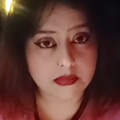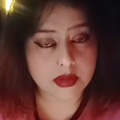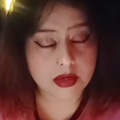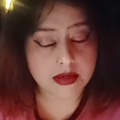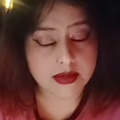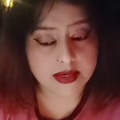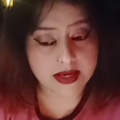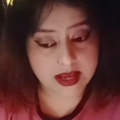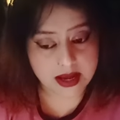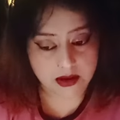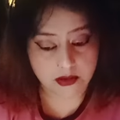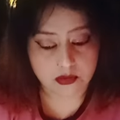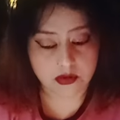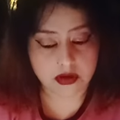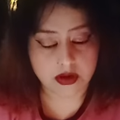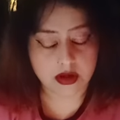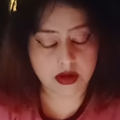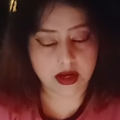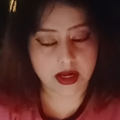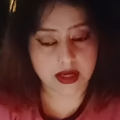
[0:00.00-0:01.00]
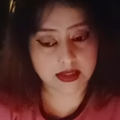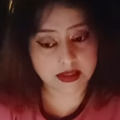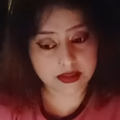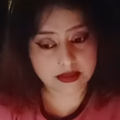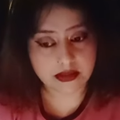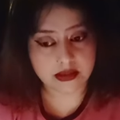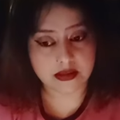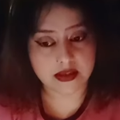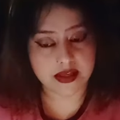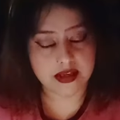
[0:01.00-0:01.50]
Now
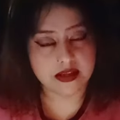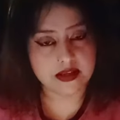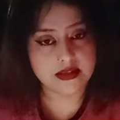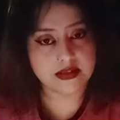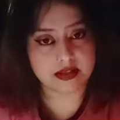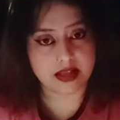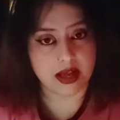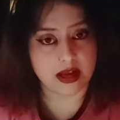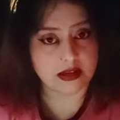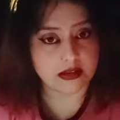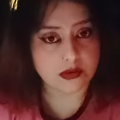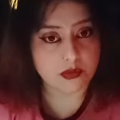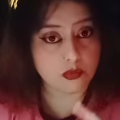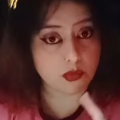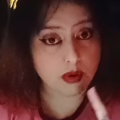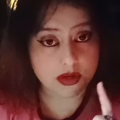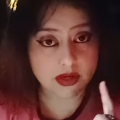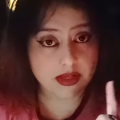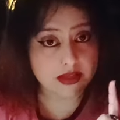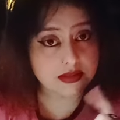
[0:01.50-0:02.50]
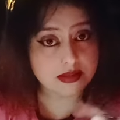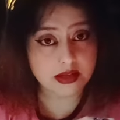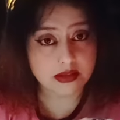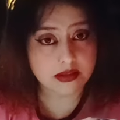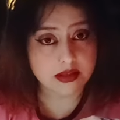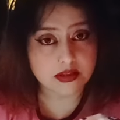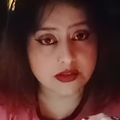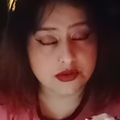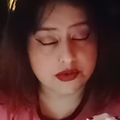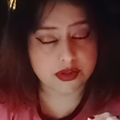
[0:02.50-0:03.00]
another thing is that when I said
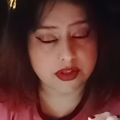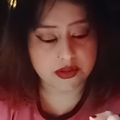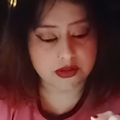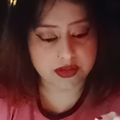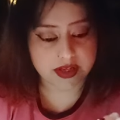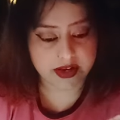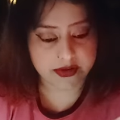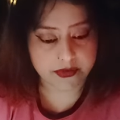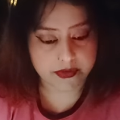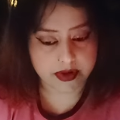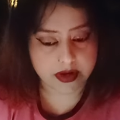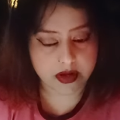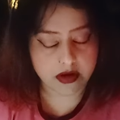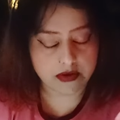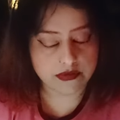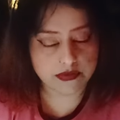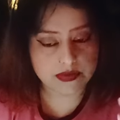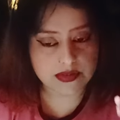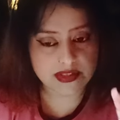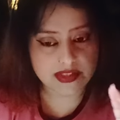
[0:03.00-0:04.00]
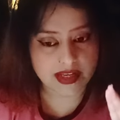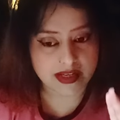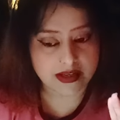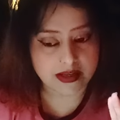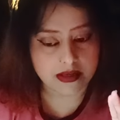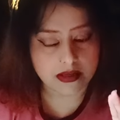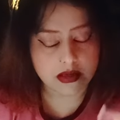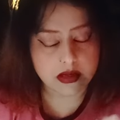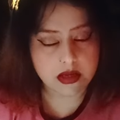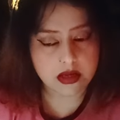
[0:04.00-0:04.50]
that you need to get rid of,
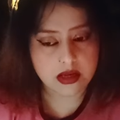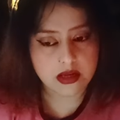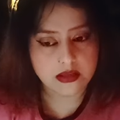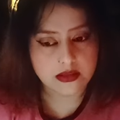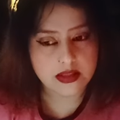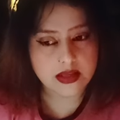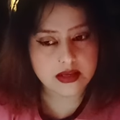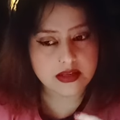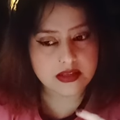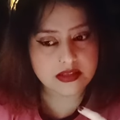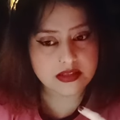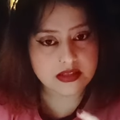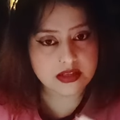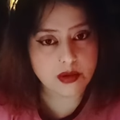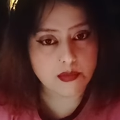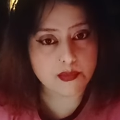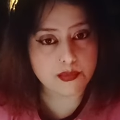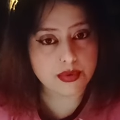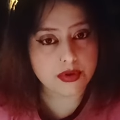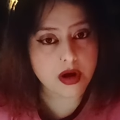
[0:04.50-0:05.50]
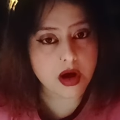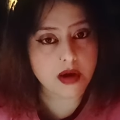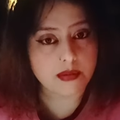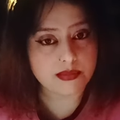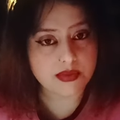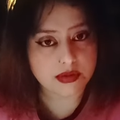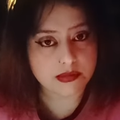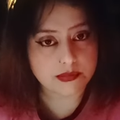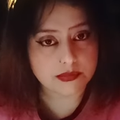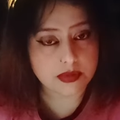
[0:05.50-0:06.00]
second, there is some
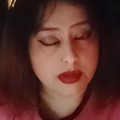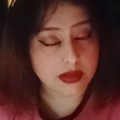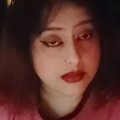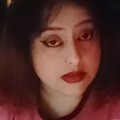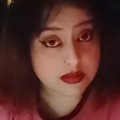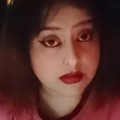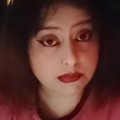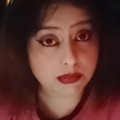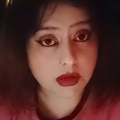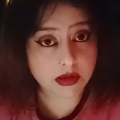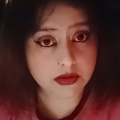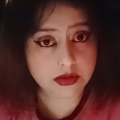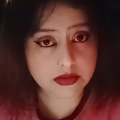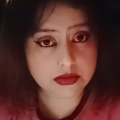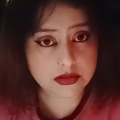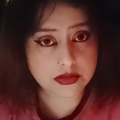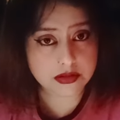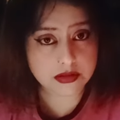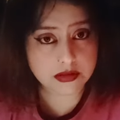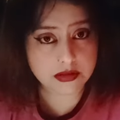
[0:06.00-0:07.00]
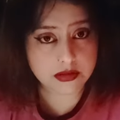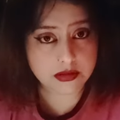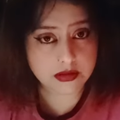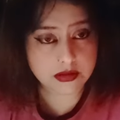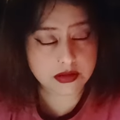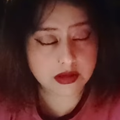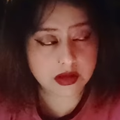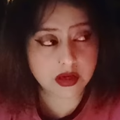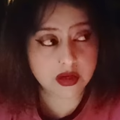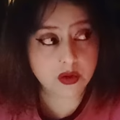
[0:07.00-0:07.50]
problem that is a blockage.
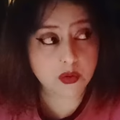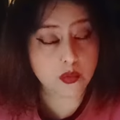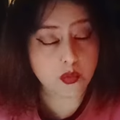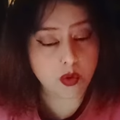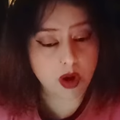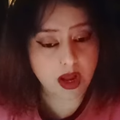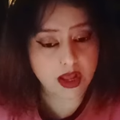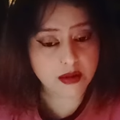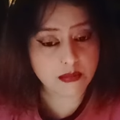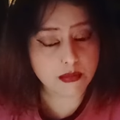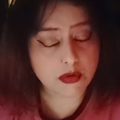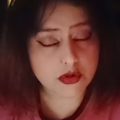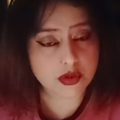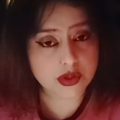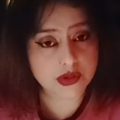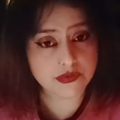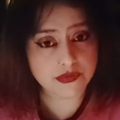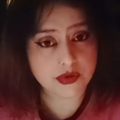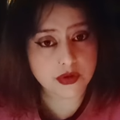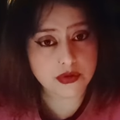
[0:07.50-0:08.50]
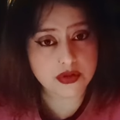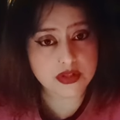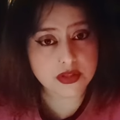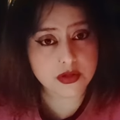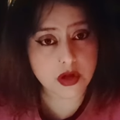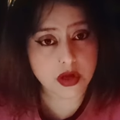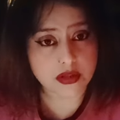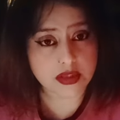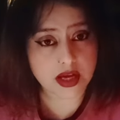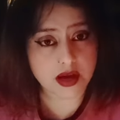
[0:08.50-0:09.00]
Why emotion flow is
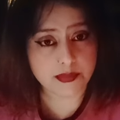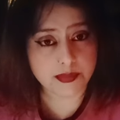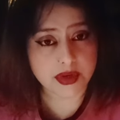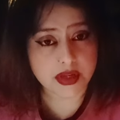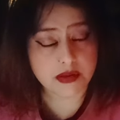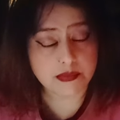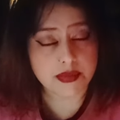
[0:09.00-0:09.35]
not happening?